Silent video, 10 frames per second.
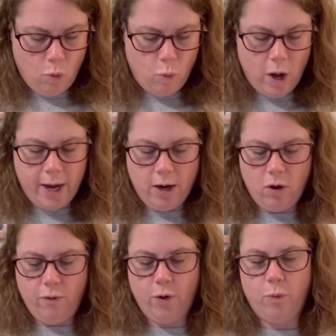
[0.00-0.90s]

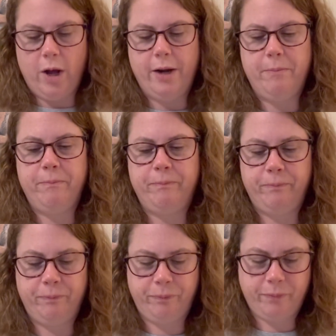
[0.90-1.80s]
1/1.
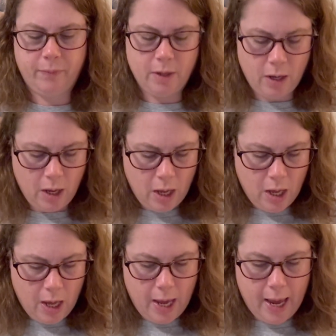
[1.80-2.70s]

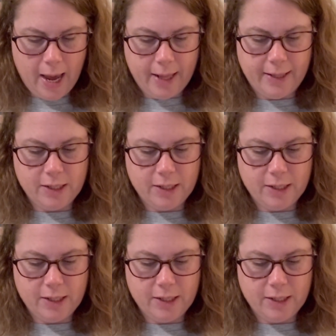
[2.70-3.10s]
And